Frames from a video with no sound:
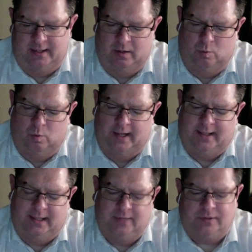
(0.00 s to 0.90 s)
what
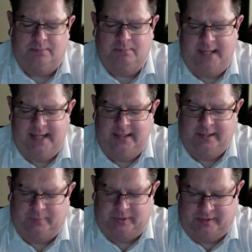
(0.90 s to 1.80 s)
it gives me
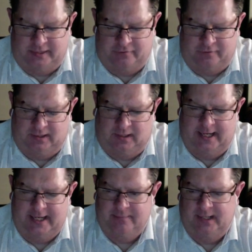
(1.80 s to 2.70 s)

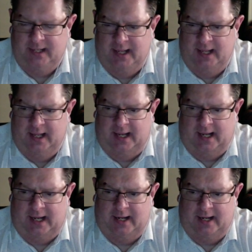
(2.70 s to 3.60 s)
specifically,
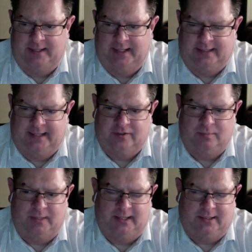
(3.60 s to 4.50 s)
uh, it
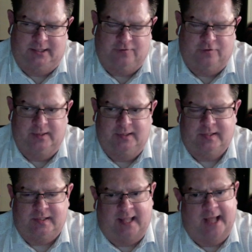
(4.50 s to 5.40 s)
gives me a different
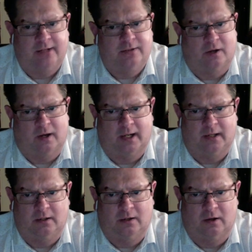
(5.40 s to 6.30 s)
slant
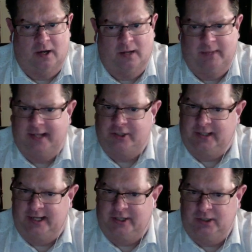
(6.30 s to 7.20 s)
on on my
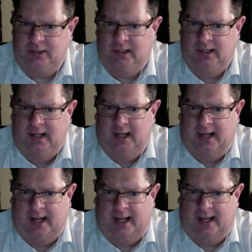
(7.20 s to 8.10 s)
education.
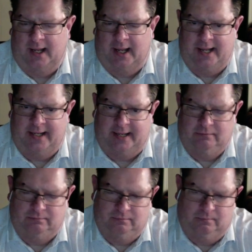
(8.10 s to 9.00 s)
Uh, I
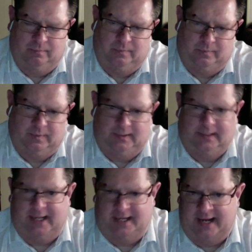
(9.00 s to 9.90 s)
get
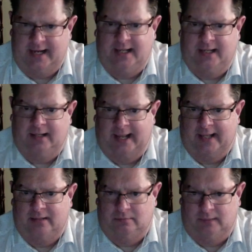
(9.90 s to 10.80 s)
Canadian
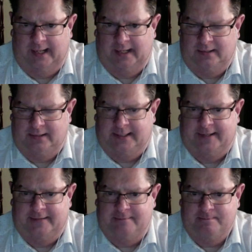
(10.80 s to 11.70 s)
and and
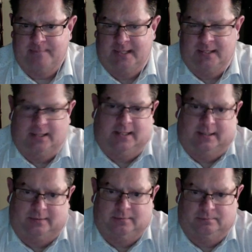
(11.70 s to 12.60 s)
um,
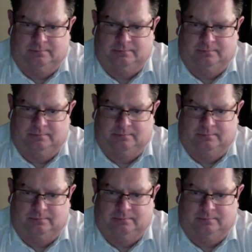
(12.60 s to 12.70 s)
uh,